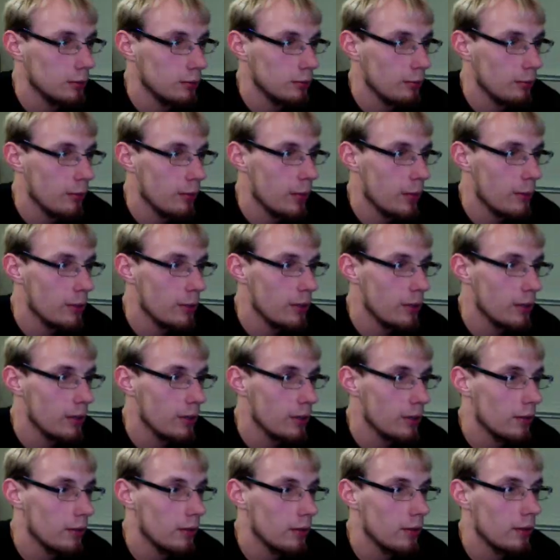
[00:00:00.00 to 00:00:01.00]

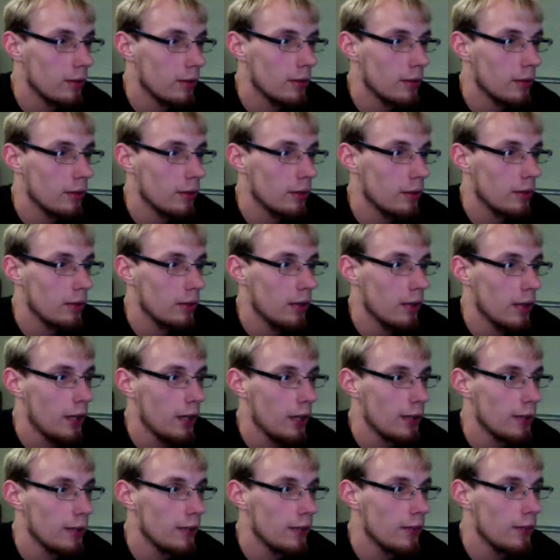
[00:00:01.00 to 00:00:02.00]
maybe I
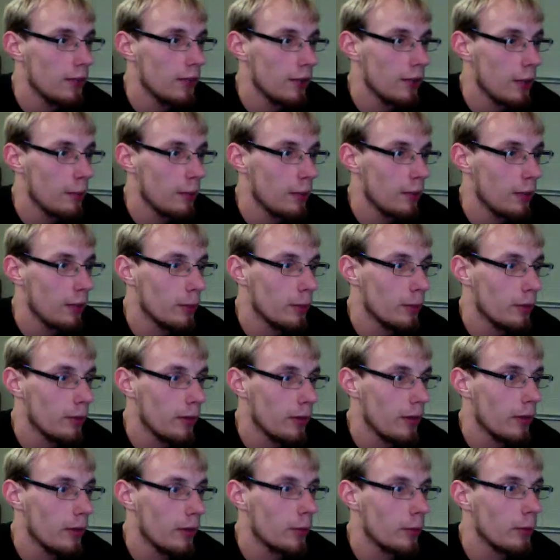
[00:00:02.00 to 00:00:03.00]
did the same thing with the
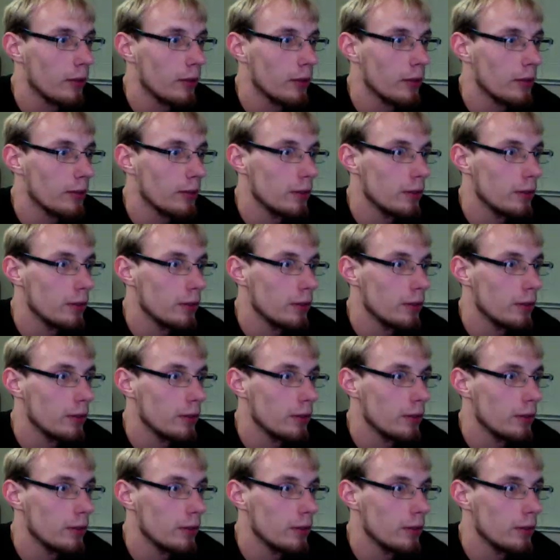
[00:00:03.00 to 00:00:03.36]
other one.